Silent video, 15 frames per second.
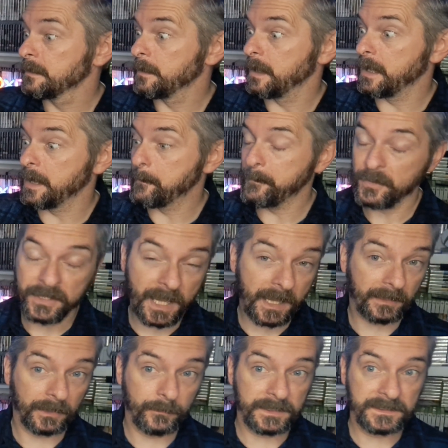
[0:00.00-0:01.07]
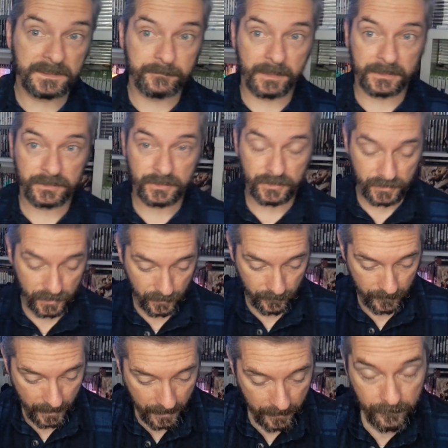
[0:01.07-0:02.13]
But yeah, Luigi's Mansion 2,
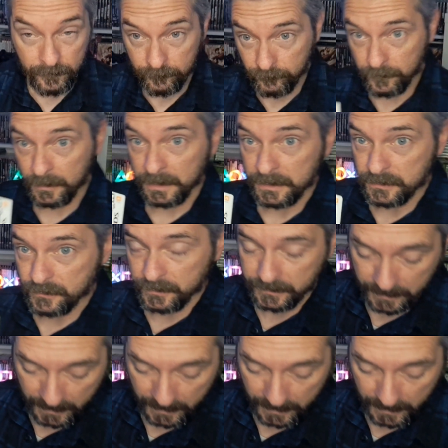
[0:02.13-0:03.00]
really enjoyed